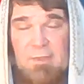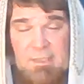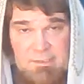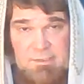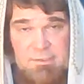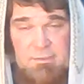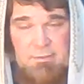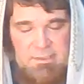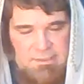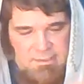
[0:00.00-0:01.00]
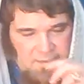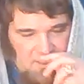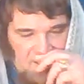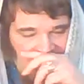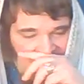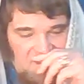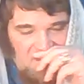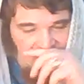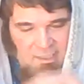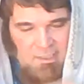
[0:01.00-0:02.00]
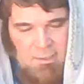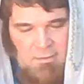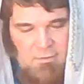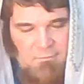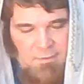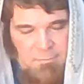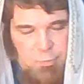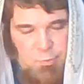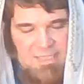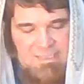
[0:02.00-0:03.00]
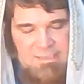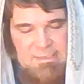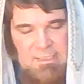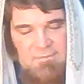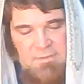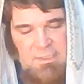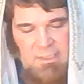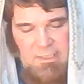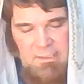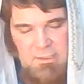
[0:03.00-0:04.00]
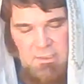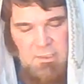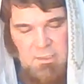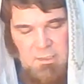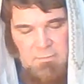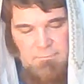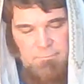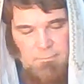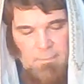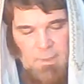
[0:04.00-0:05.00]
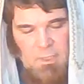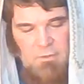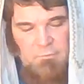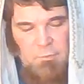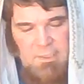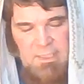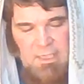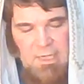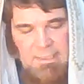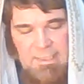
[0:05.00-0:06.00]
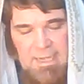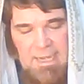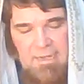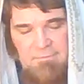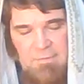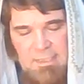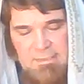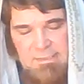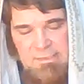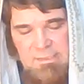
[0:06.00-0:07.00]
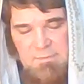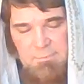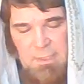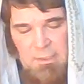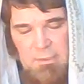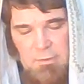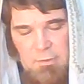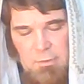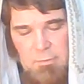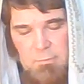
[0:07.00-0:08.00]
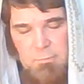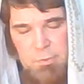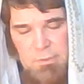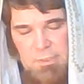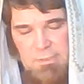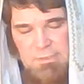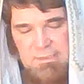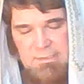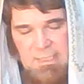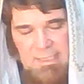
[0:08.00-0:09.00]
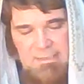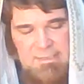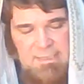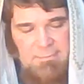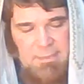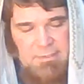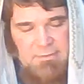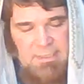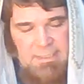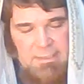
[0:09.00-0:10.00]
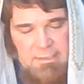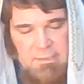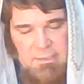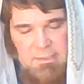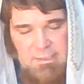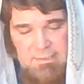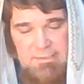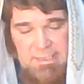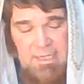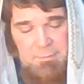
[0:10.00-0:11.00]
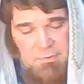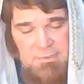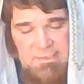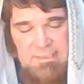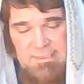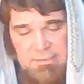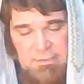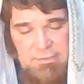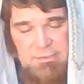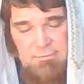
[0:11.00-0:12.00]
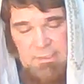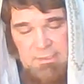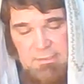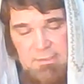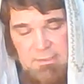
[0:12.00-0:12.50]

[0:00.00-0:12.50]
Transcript: That's Yeshua, the Shekinah, the, the presence of God. For God gave us a spirit who produces not timidly, it's capitalized, that's Yeshua.